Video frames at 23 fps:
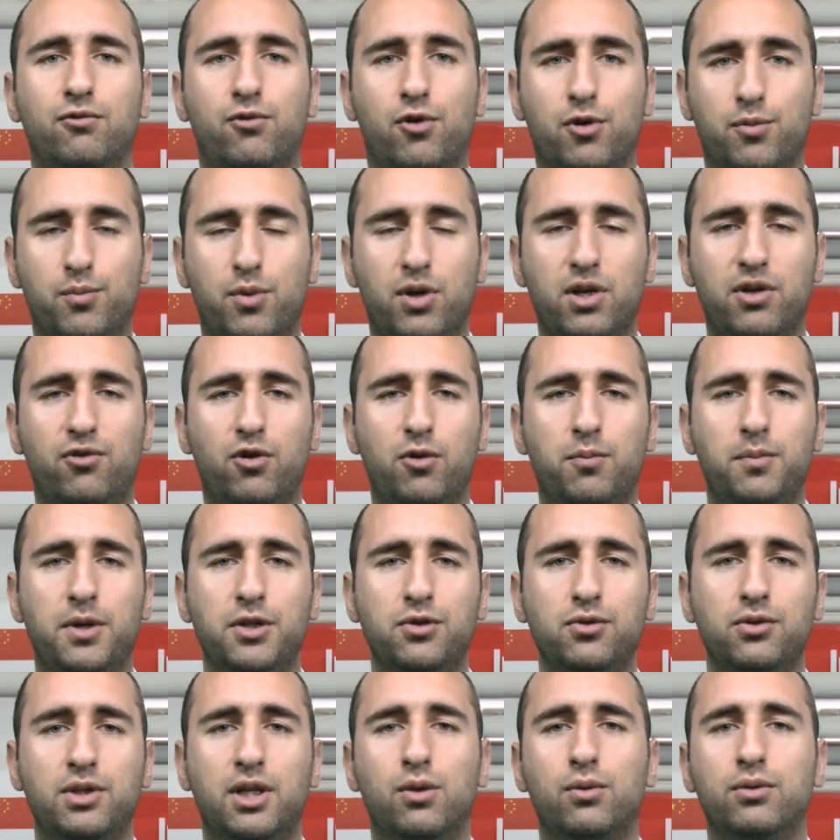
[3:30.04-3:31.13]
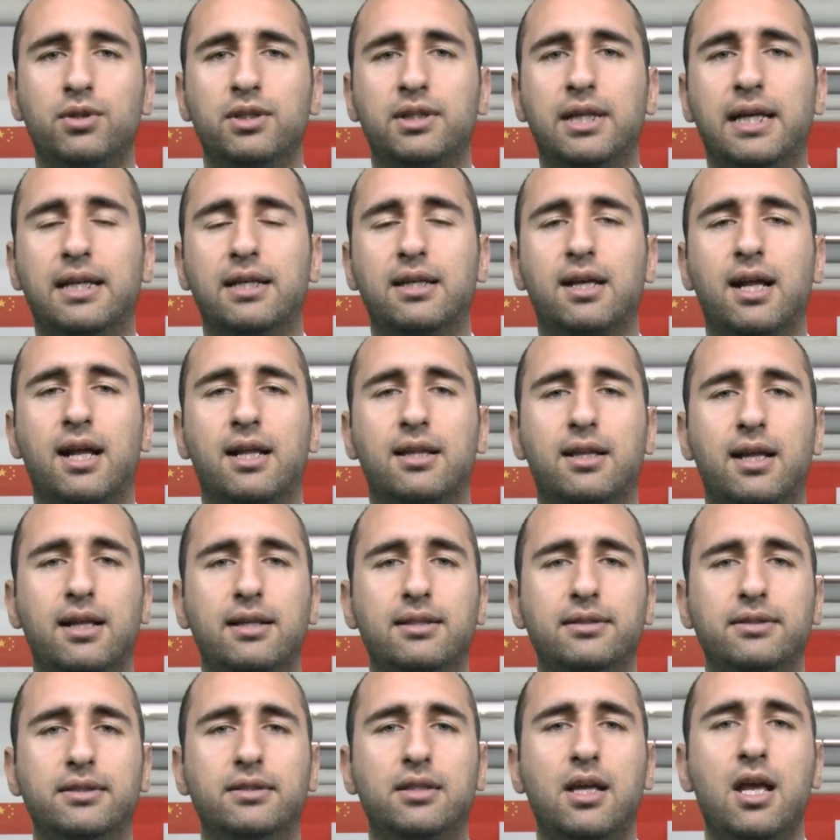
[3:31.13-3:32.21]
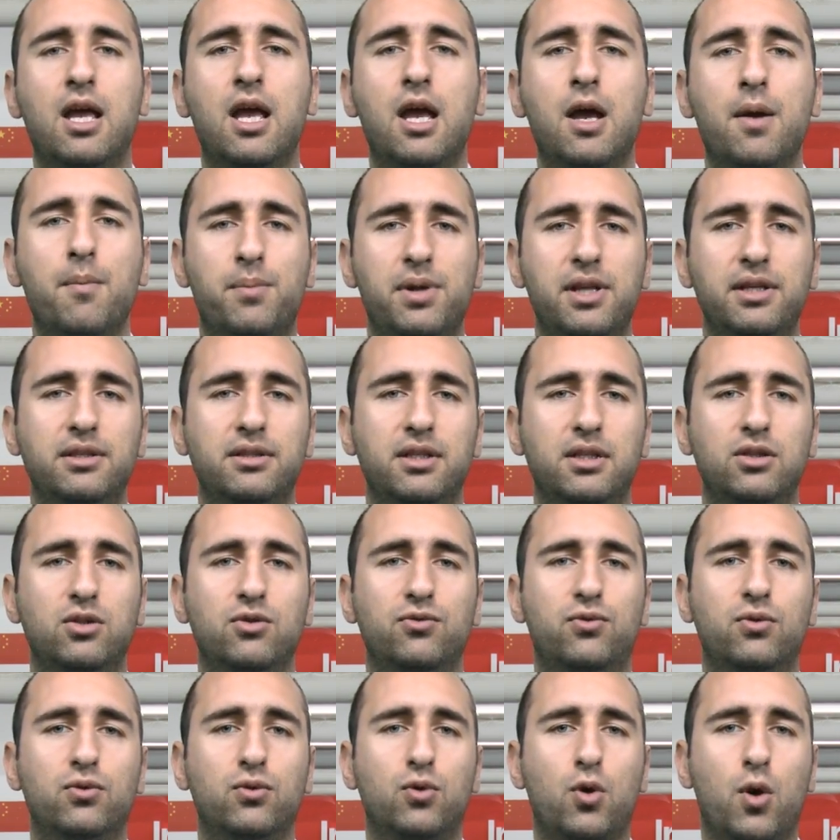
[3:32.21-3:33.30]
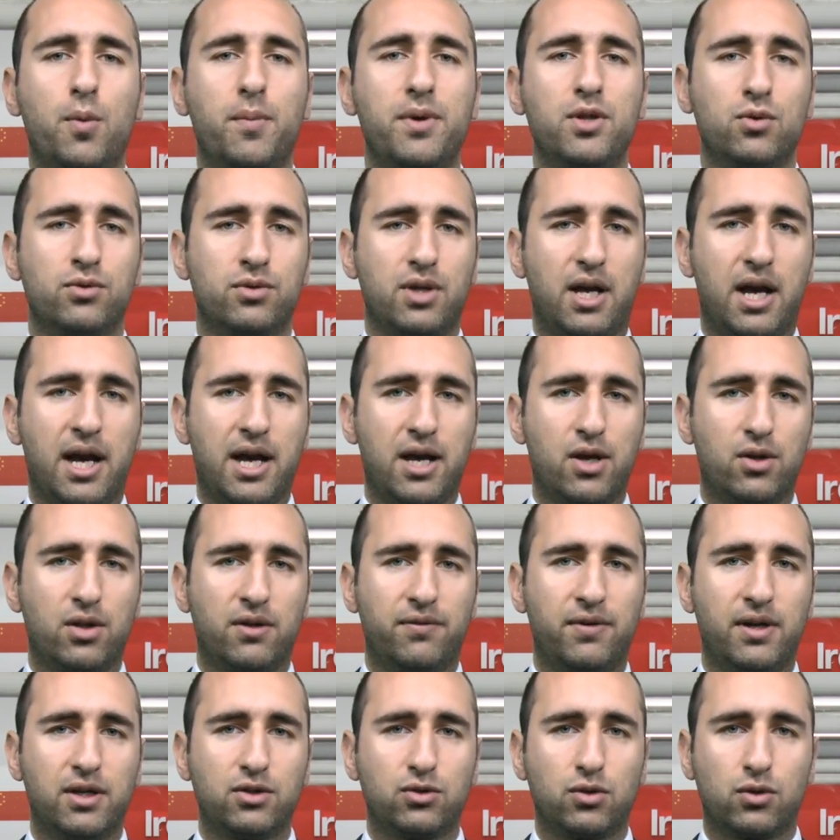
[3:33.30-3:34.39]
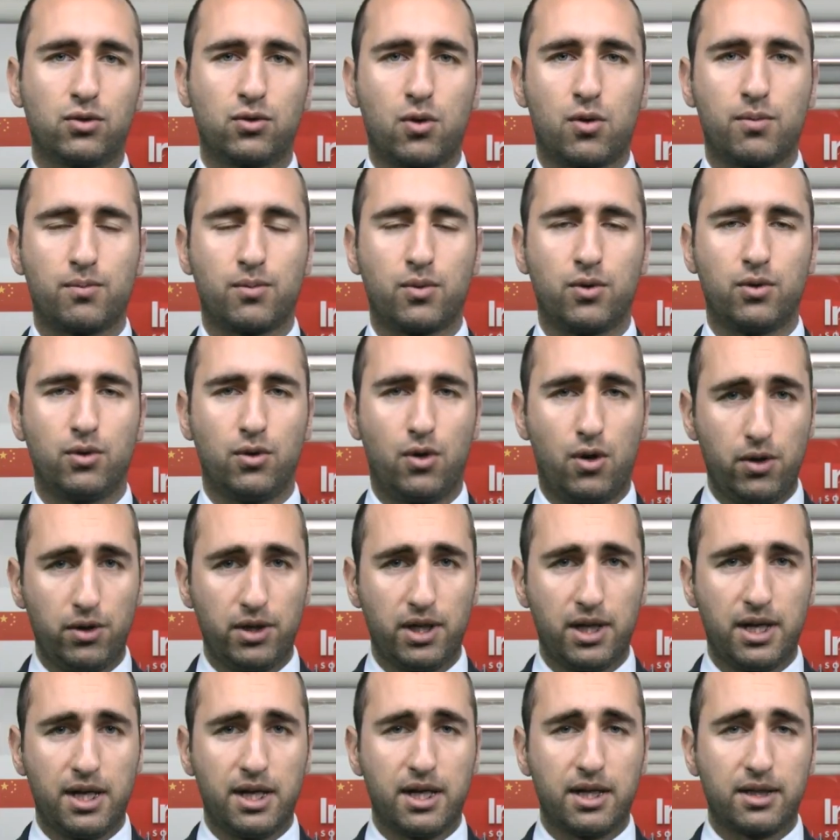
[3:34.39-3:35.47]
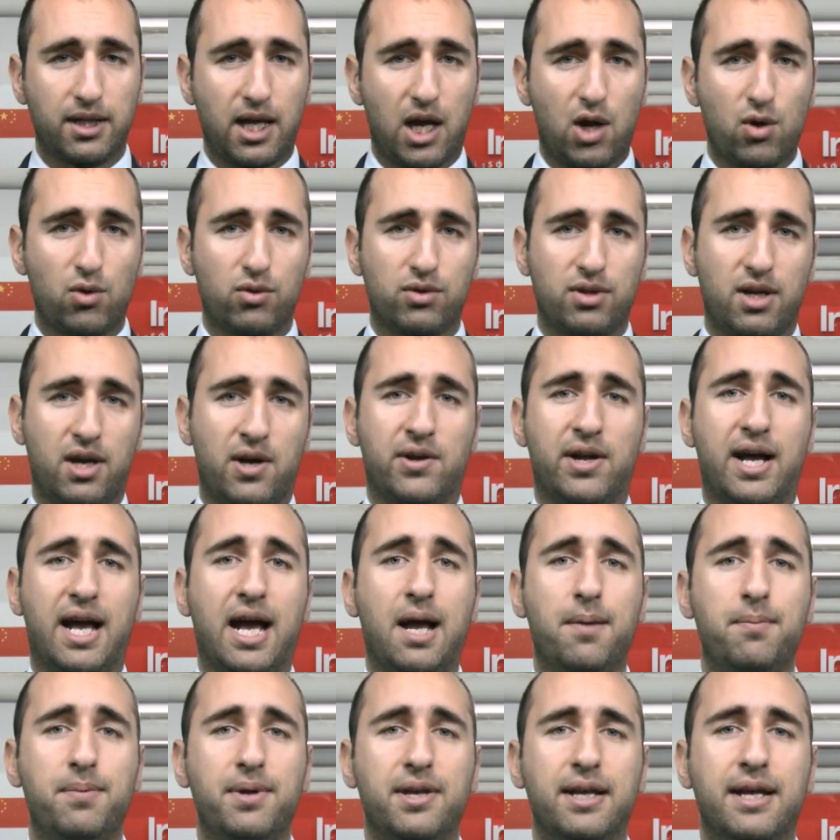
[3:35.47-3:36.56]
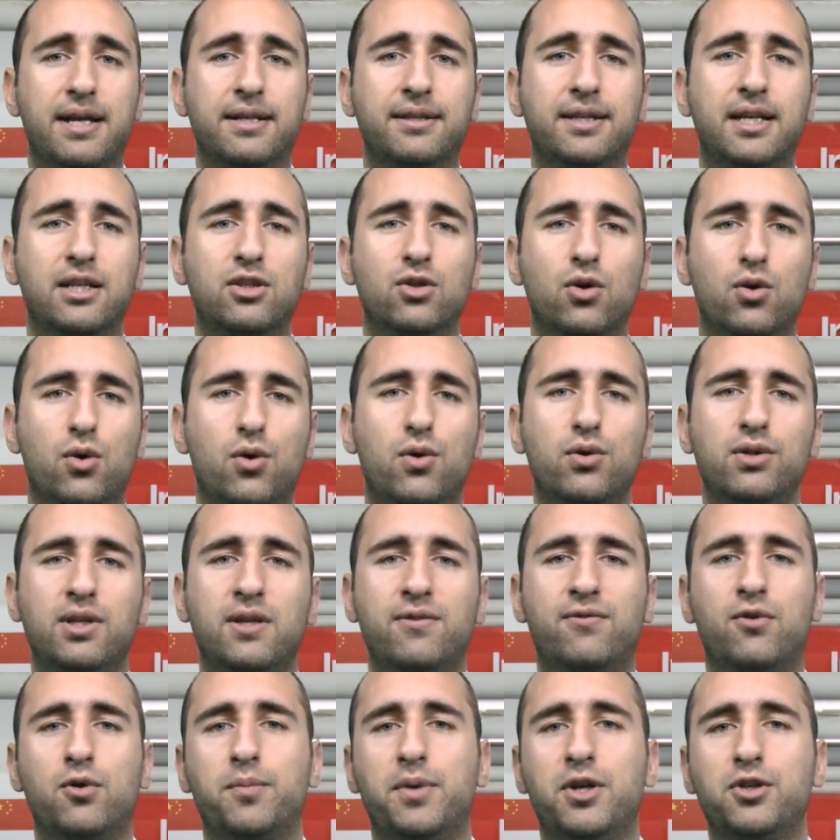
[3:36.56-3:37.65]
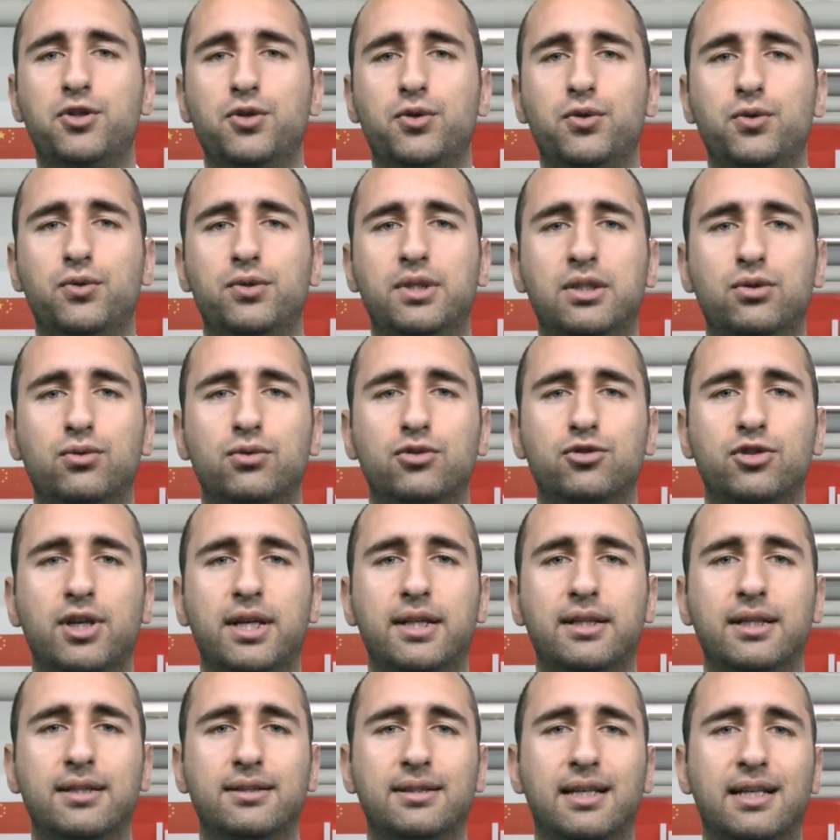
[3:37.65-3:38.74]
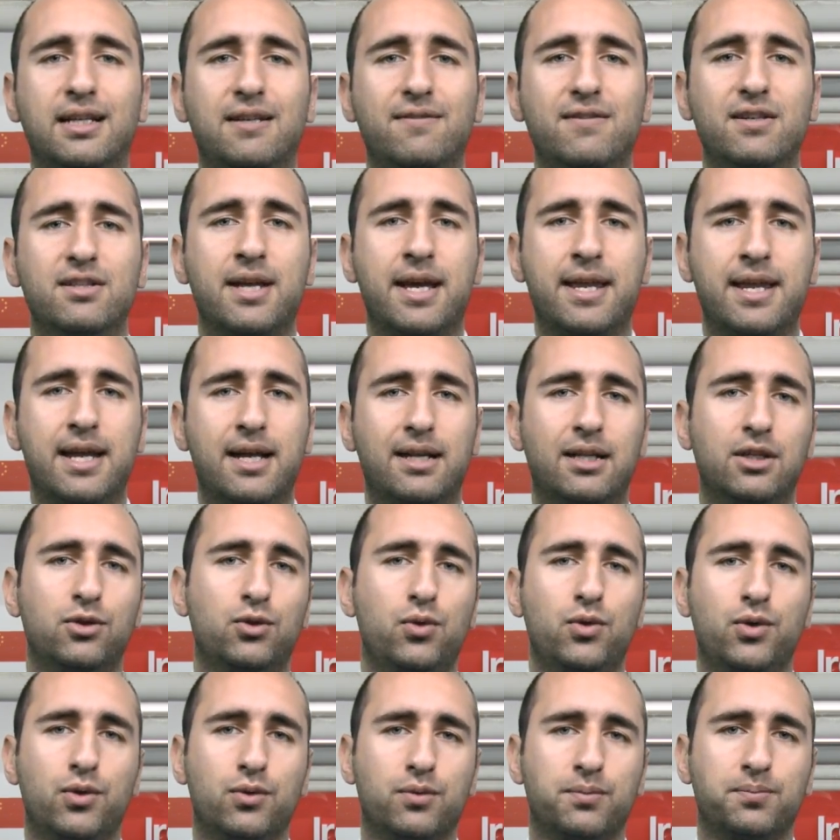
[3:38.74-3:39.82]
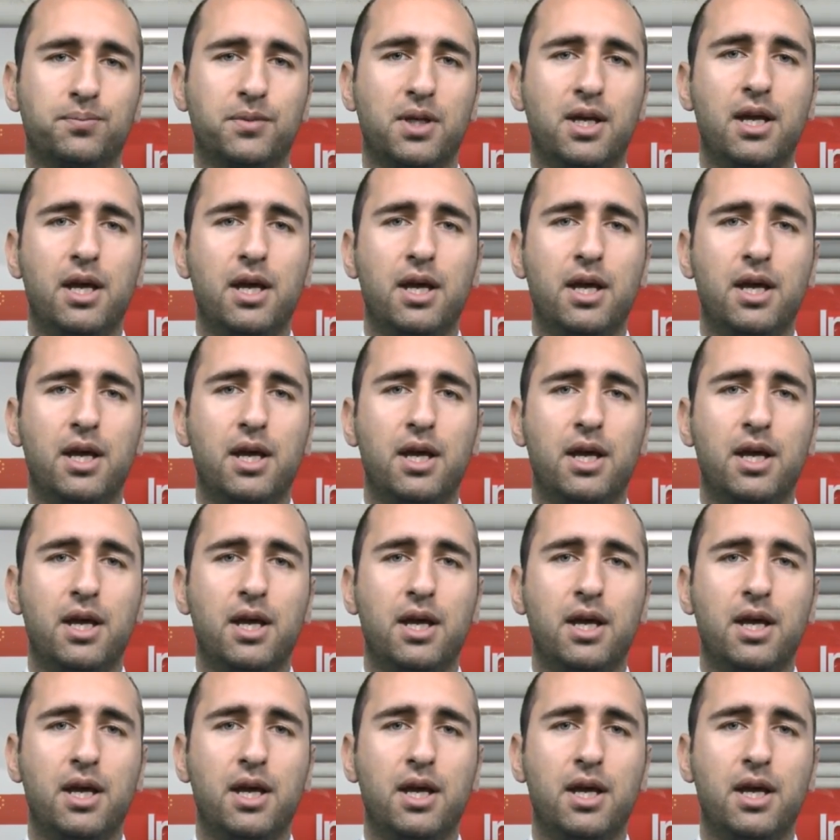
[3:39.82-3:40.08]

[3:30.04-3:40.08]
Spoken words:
For more information, including technical analysis, please read the full comment on ironfx.com or download our app and get all the information you need to trade delivered directly to you.